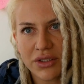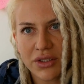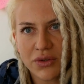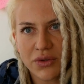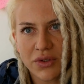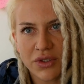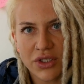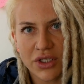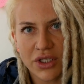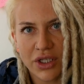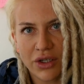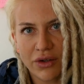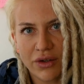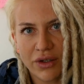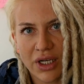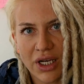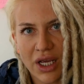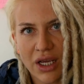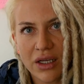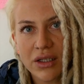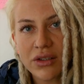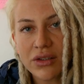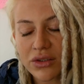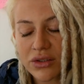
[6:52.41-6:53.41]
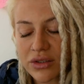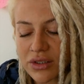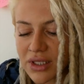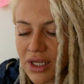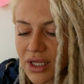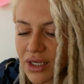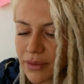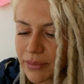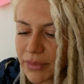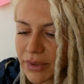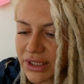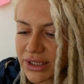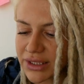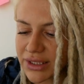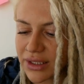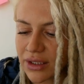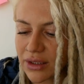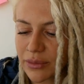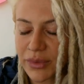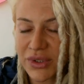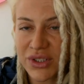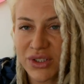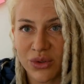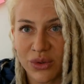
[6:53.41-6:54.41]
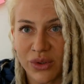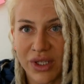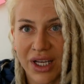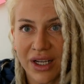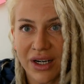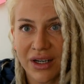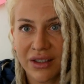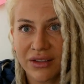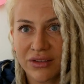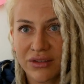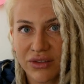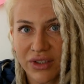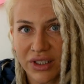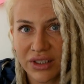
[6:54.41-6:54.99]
scrutineering day. So it's not a big deal, but do get it.